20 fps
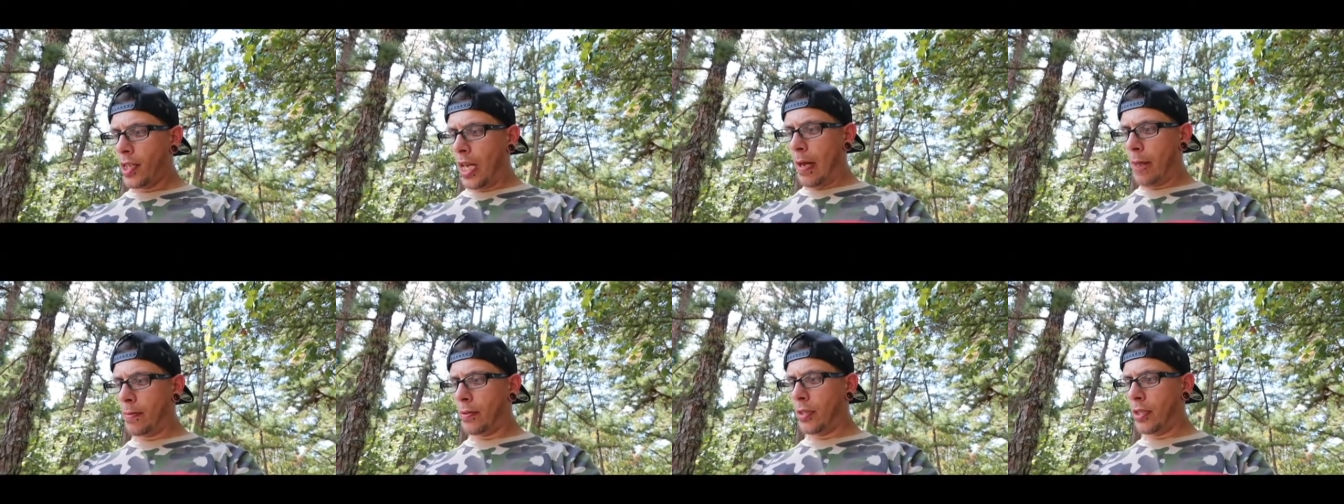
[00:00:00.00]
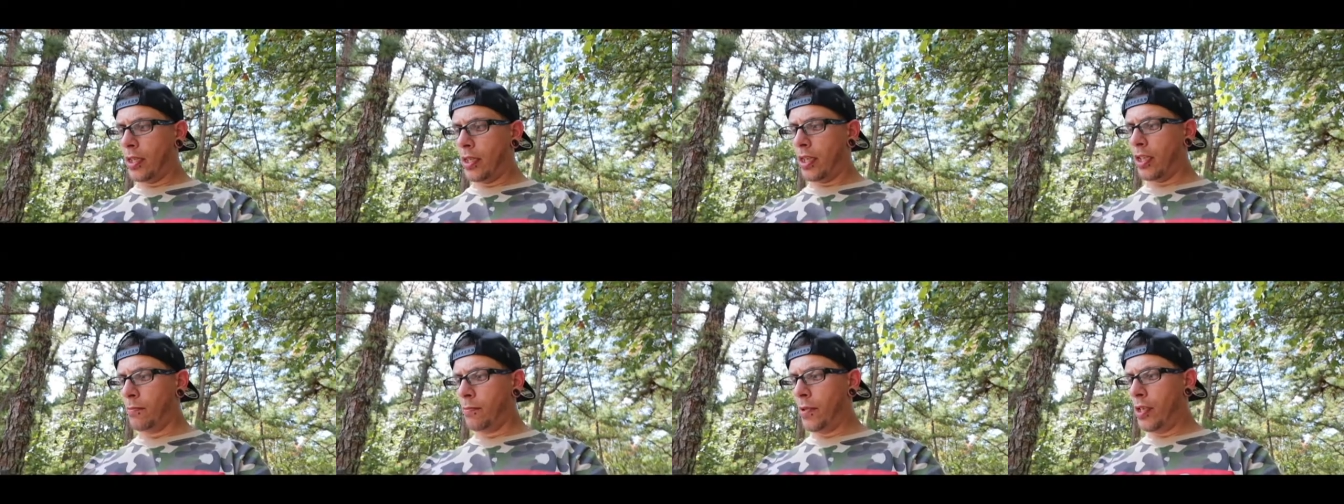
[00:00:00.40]
Captain
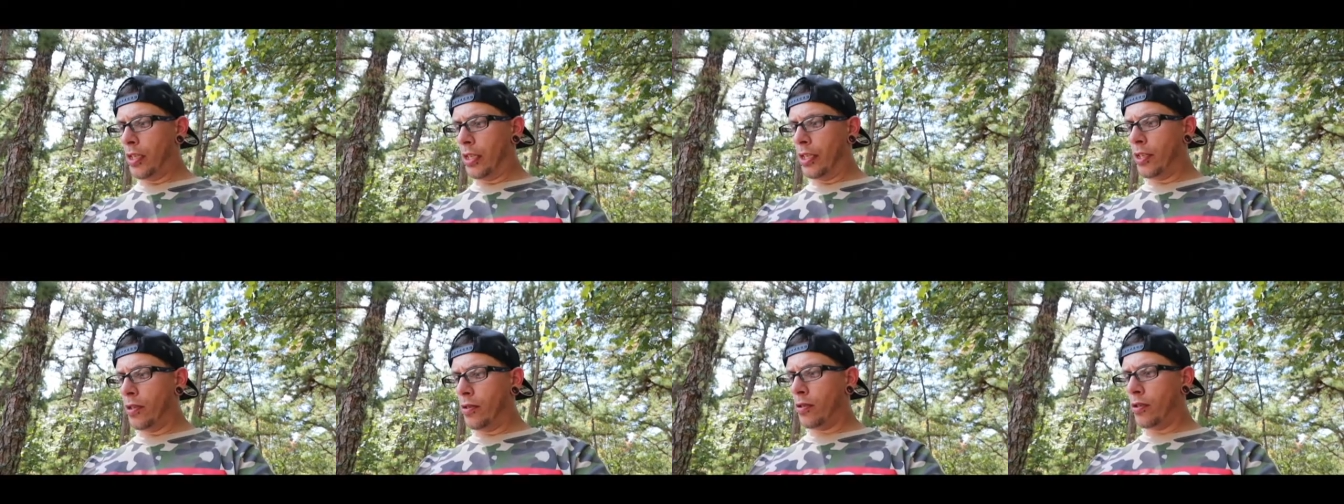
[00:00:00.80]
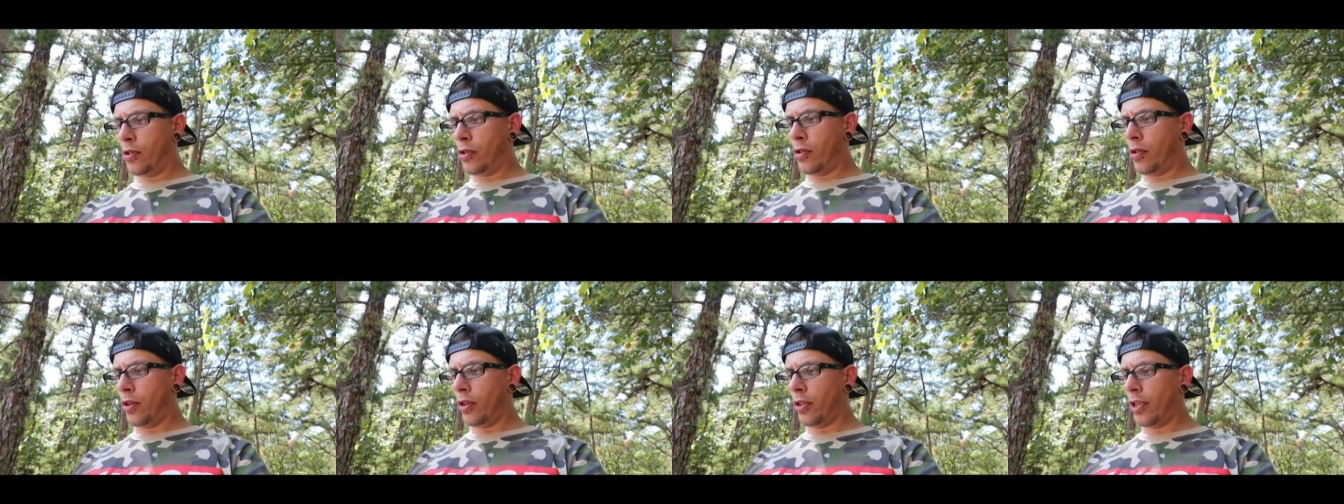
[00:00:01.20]
Emilio
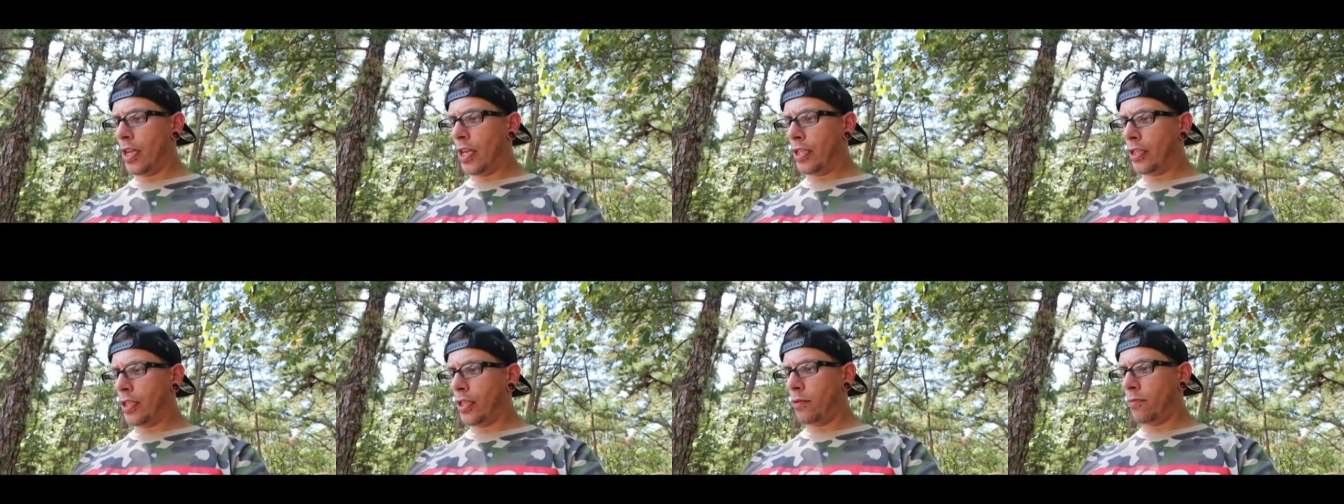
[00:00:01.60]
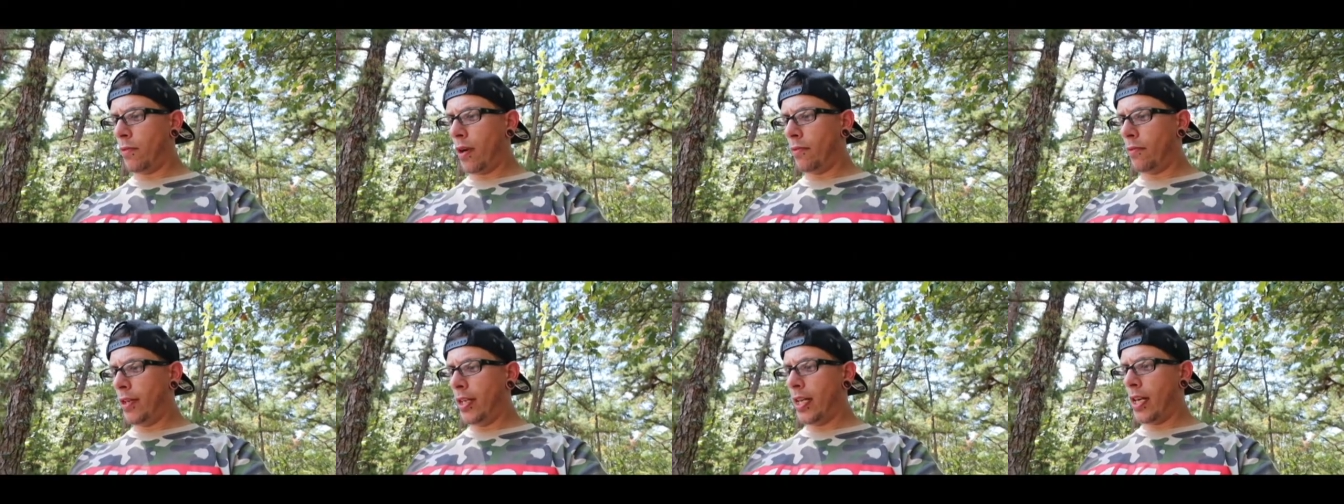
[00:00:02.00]
Carranza
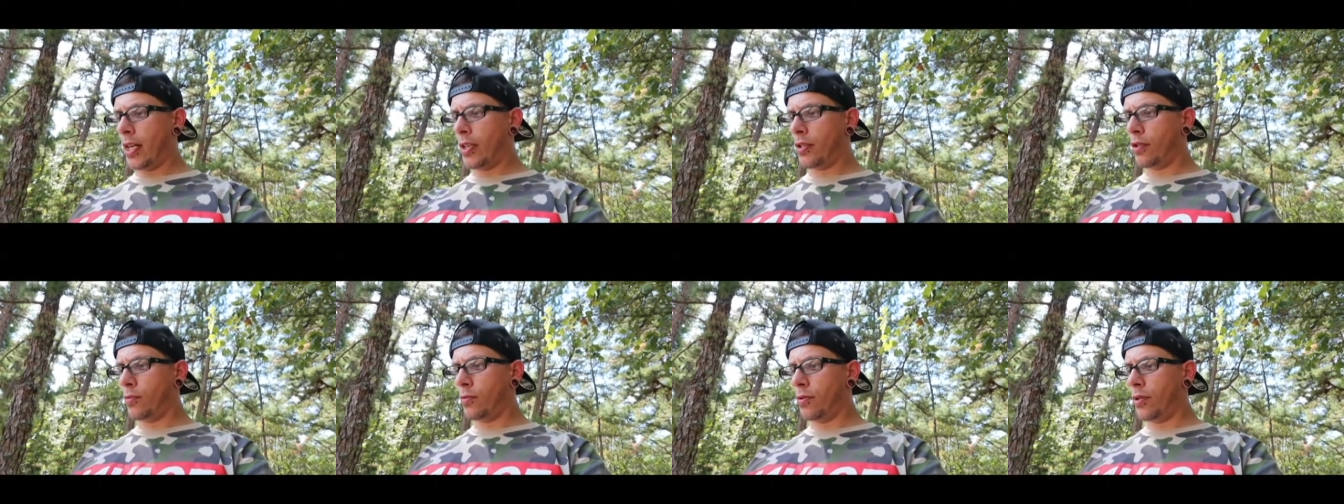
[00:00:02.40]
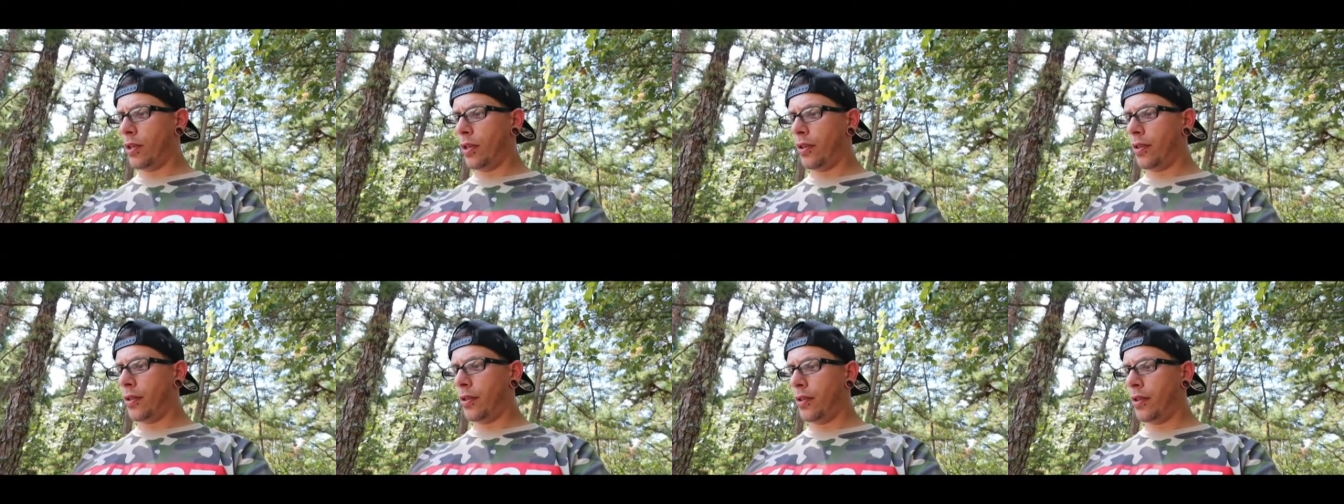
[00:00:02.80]
Rodriguez
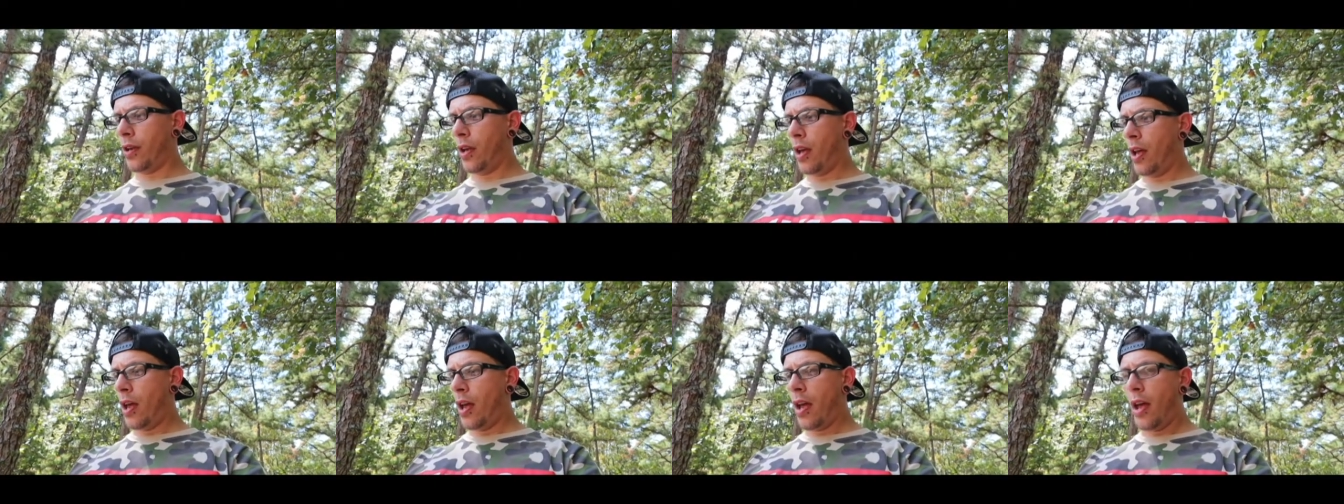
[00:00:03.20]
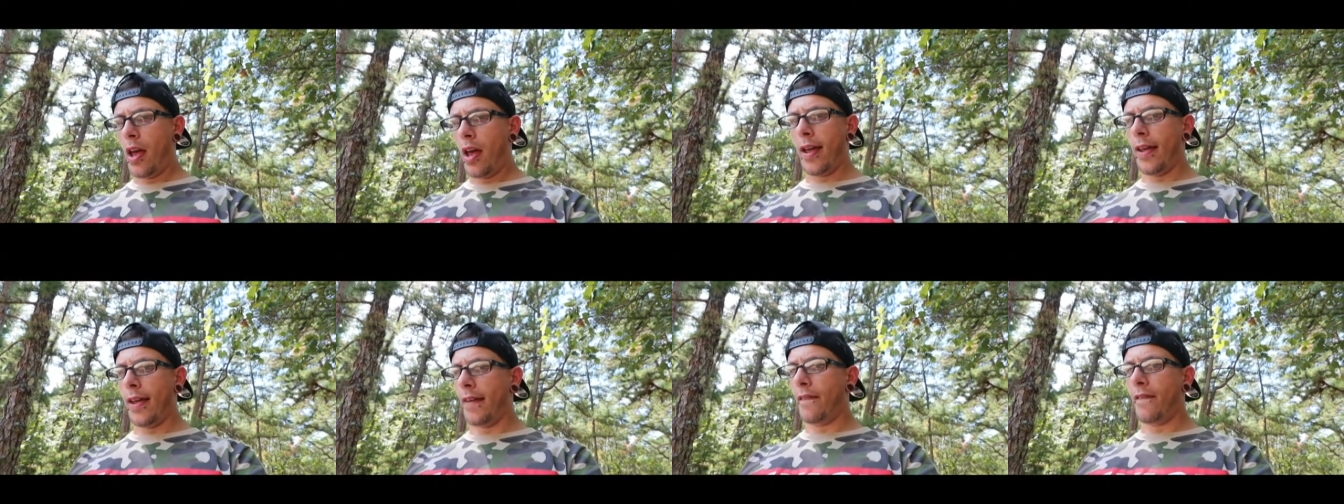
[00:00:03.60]
was
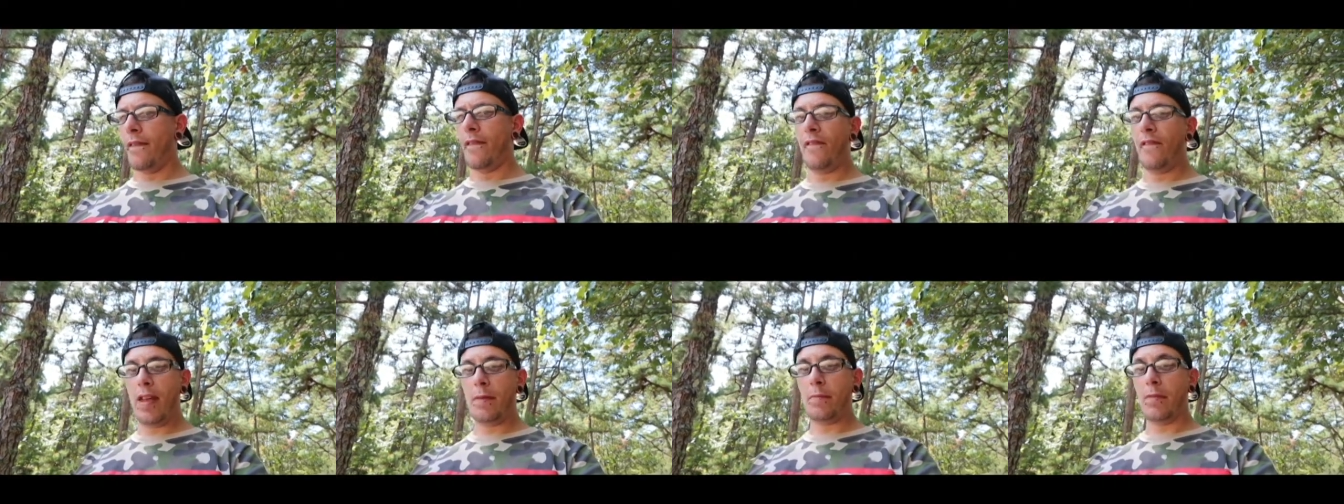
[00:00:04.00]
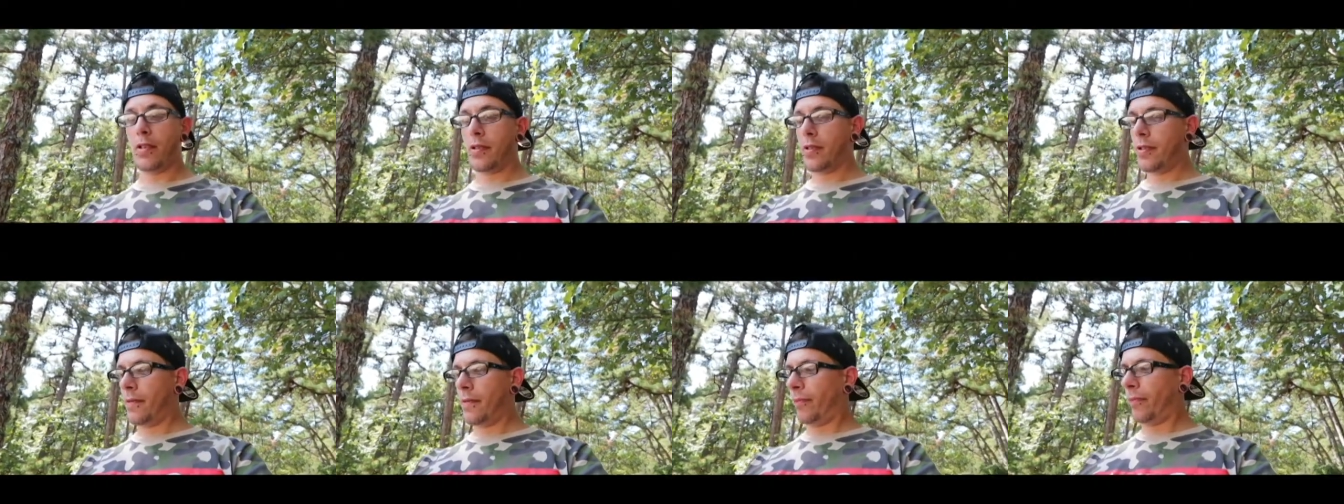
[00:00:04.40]
a
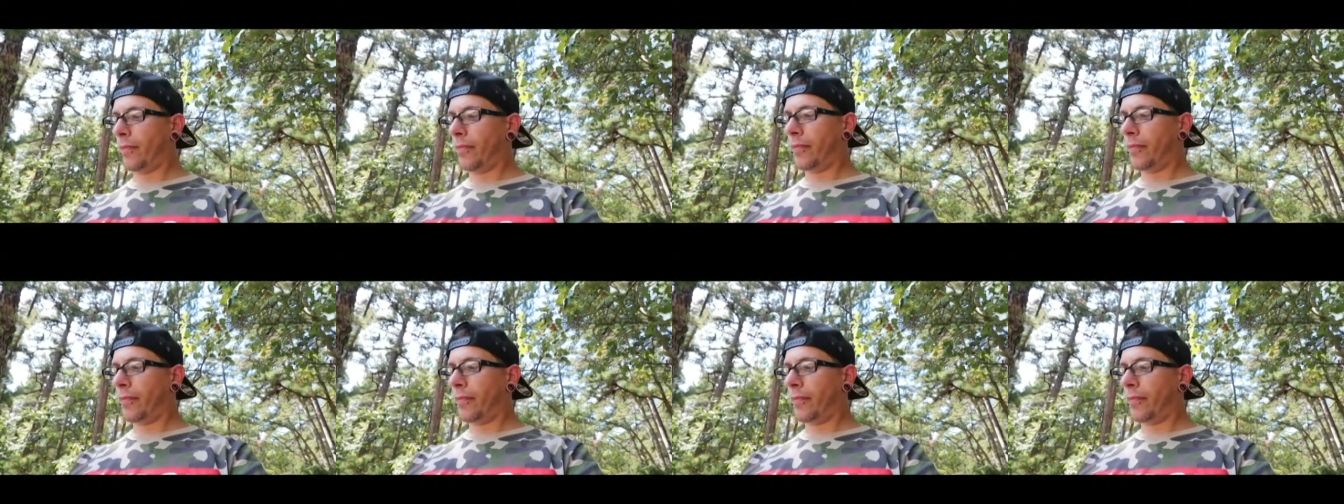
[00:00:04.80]
famous